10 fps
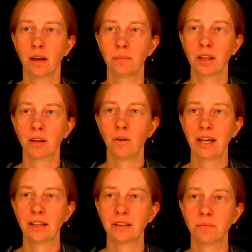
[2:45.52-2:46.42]
I'm going to go
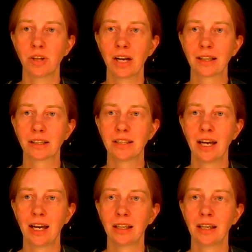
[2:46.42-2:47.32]
ahead and subtract
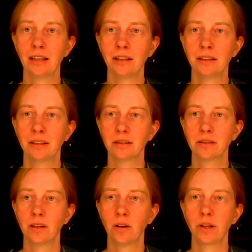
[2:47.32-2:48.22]
10 again.
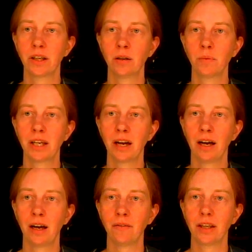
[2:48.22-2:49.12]
So here we
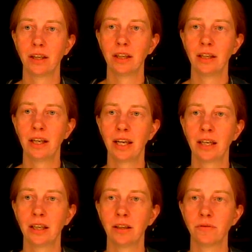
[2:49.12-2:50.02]
have
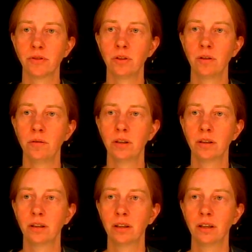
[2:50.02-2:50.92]
negative 2. I'm
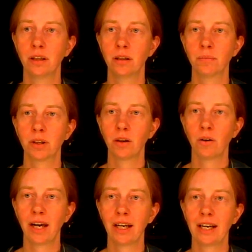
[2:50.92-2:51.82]
going to
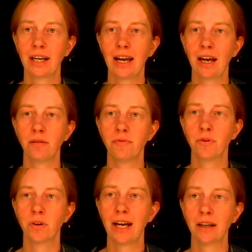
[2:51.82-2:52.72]
go ahead and add
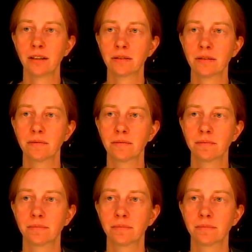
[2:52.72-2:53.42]
4x.